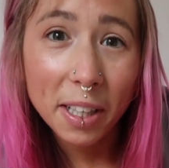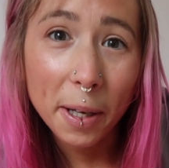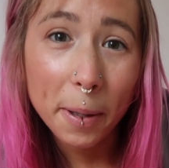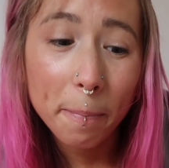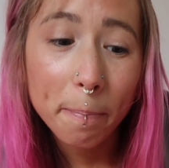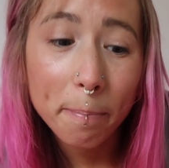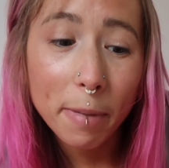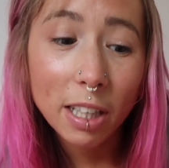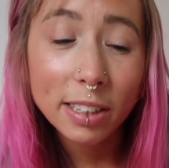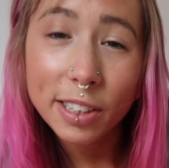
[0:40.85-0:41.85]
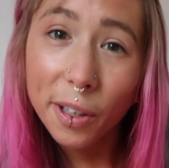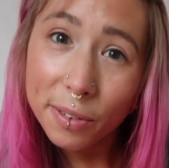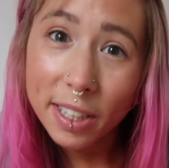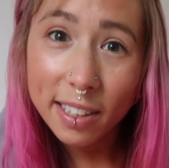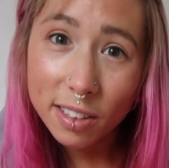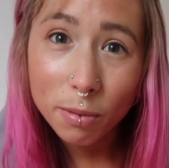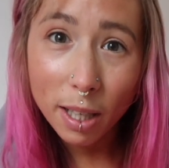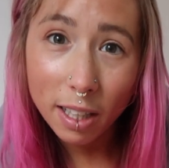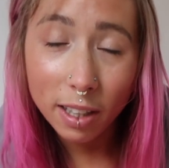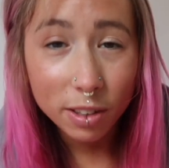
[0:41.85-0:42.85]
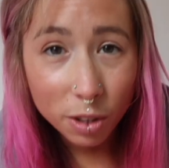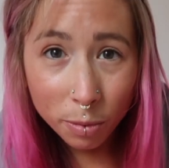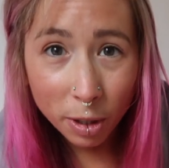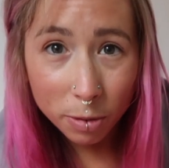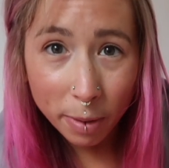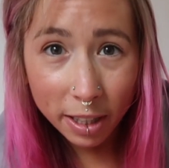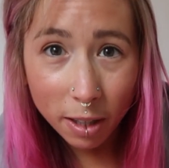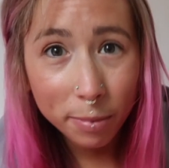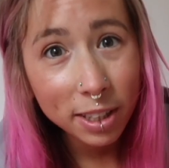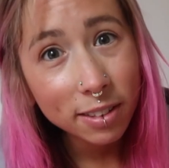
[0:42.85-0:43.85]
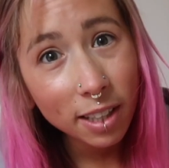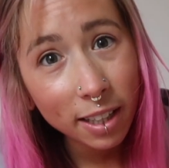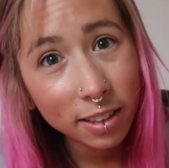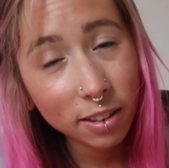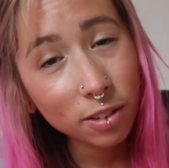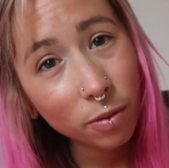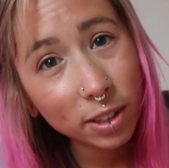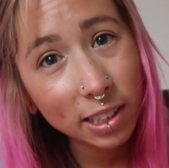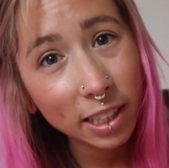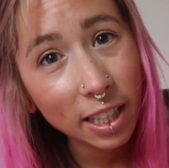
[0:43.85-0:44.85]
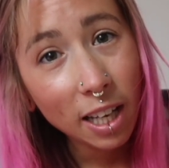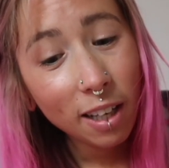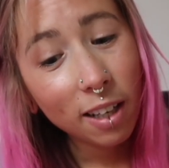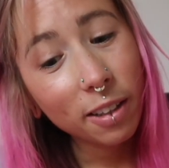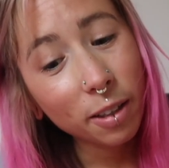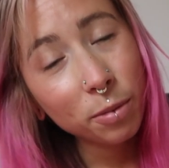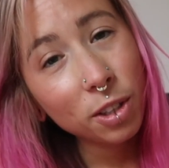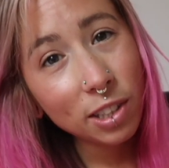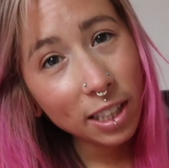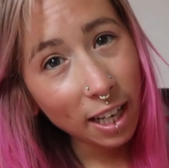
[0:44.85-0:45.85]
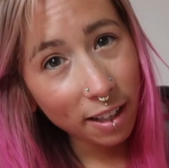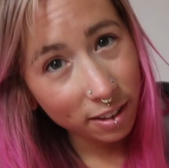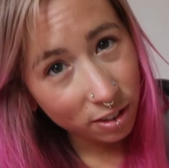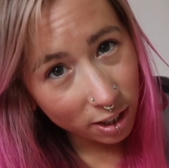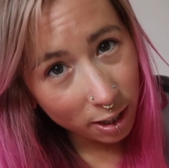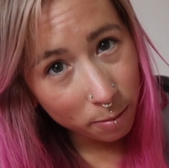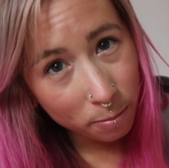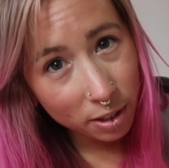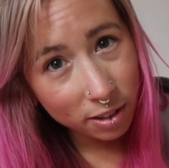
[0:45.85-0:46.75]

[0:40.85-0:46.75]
I don't tend to wear like too much makeup these days because obviously I am usually at the gym,